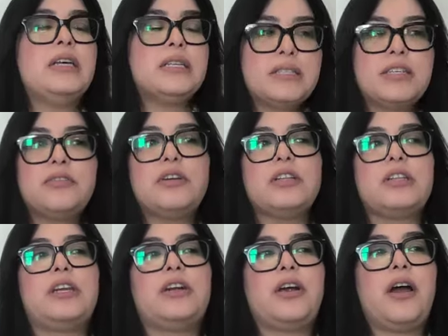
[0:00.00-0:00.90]
servant
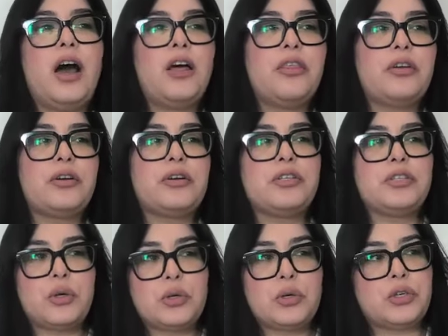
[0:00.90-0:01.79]
leader, author,
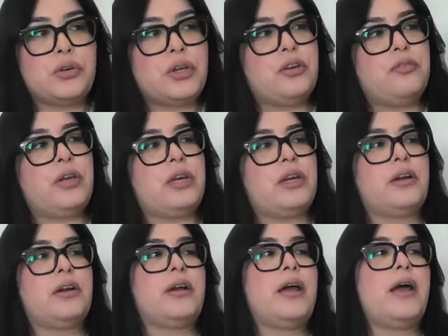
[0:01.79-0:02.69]
social
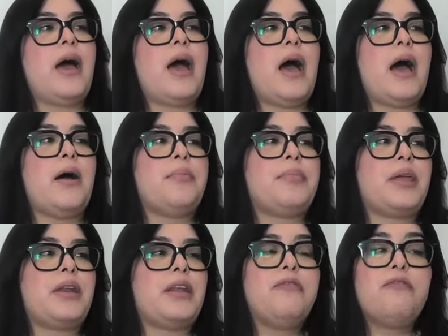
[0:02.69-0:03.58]
innovator, and
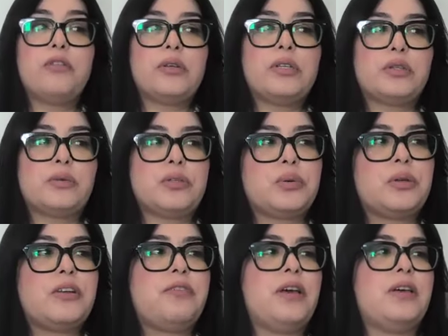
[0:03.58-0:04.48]
influencer with
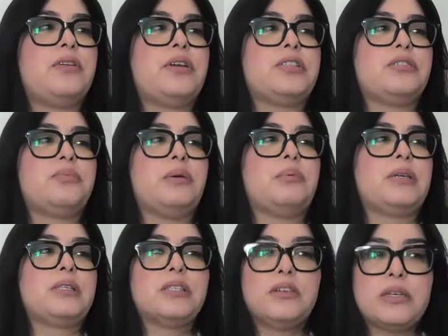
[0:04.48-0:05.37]
25 years of
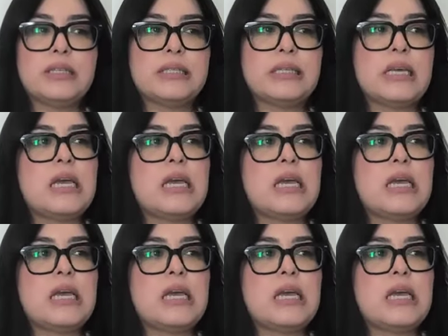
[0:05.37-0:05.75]
public service,